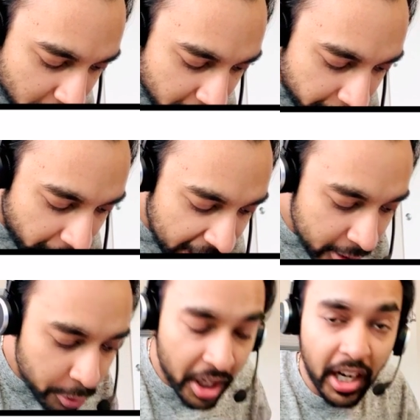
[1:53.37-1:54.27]
can find
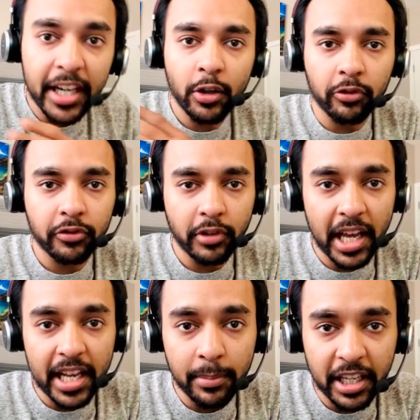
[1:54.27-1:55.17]
to the right of
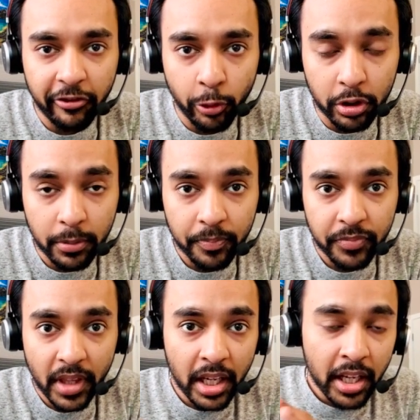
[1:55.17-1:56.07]
element 4?
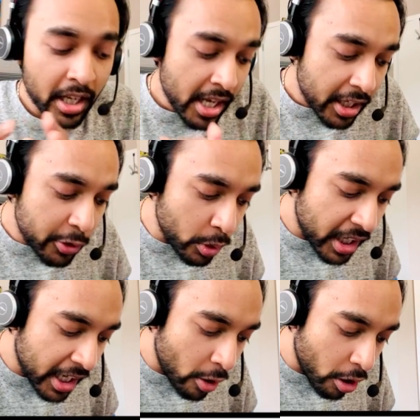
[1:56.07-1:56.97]
You
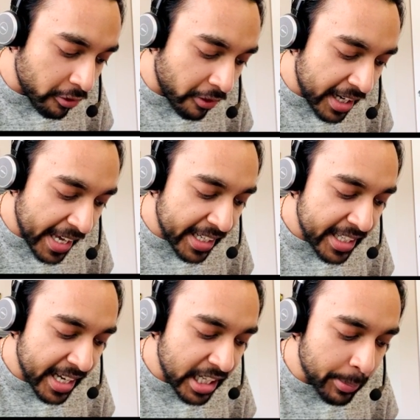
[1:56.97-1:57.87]
cannot find
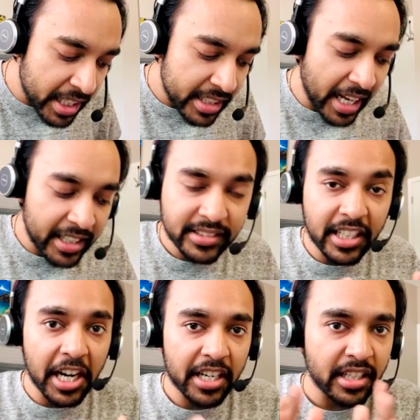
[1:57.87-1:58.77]
any element that is
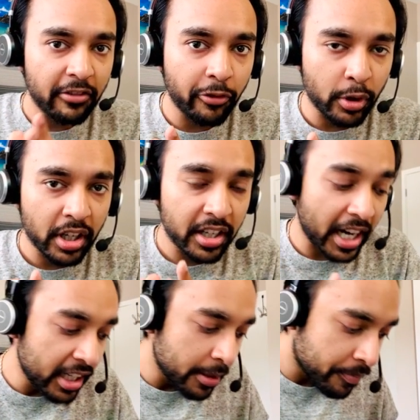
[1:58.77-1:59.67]
greater than 4,
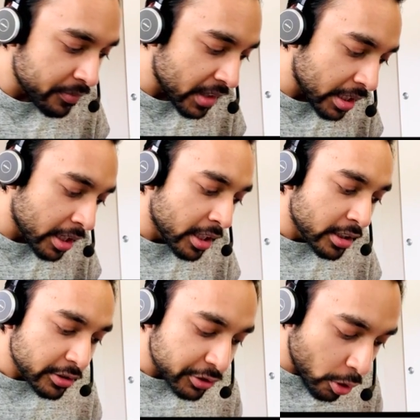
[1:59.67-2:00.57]
right?
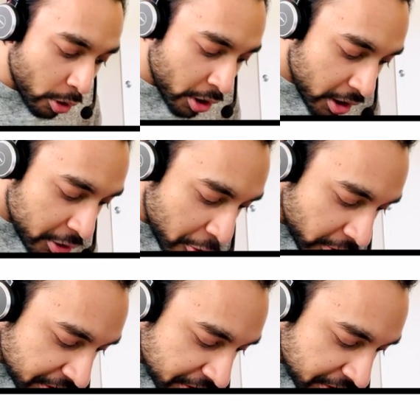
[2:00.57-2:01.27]
So you will